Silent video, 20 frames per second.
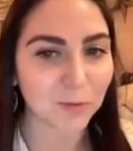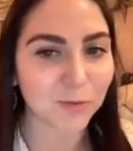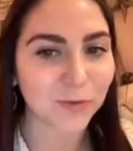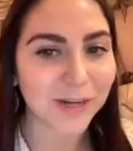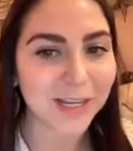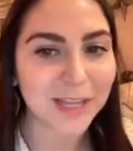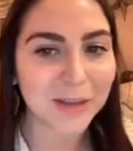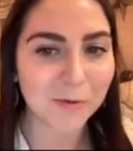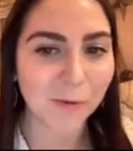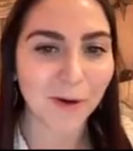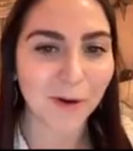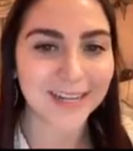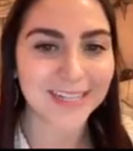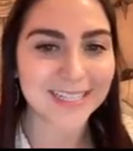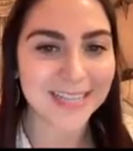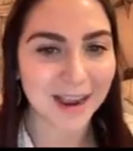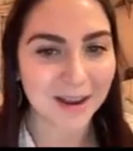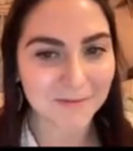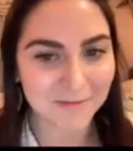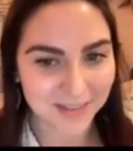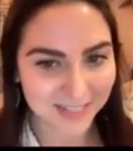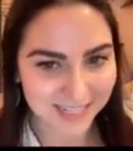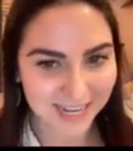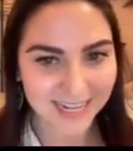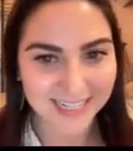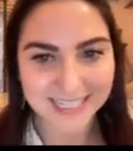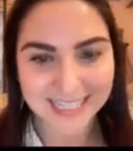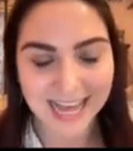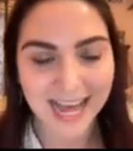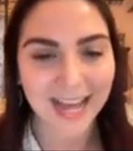really wanted to
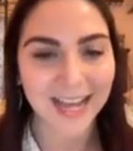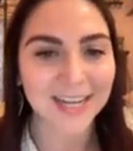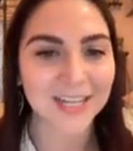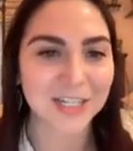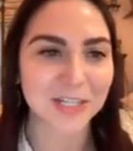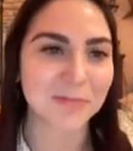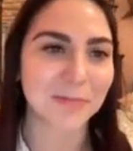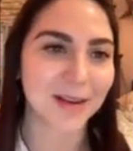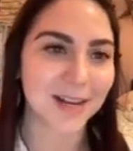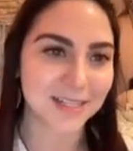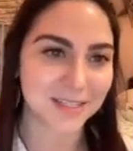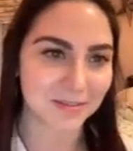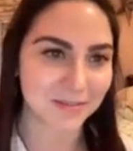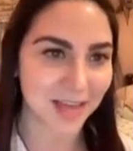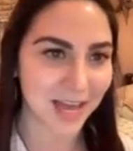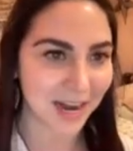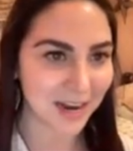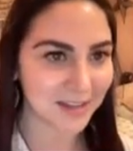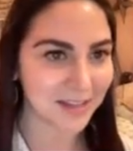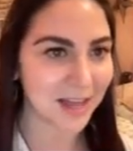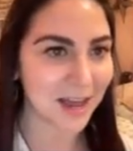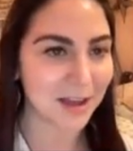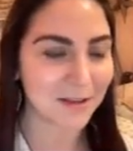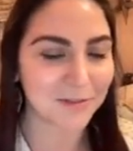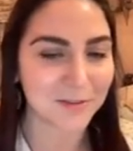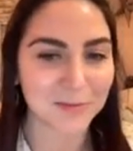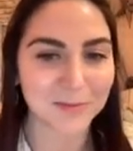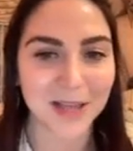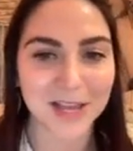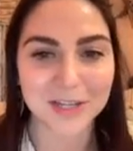emphasize that just because of that LI
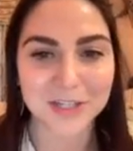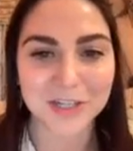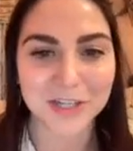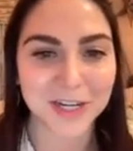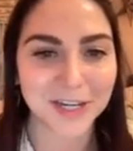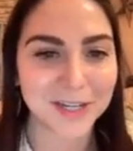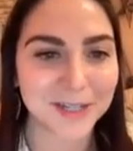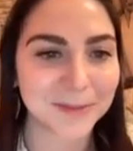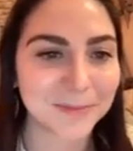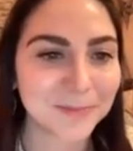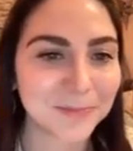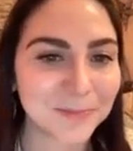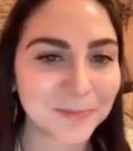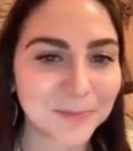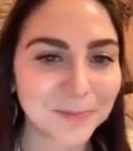from last year.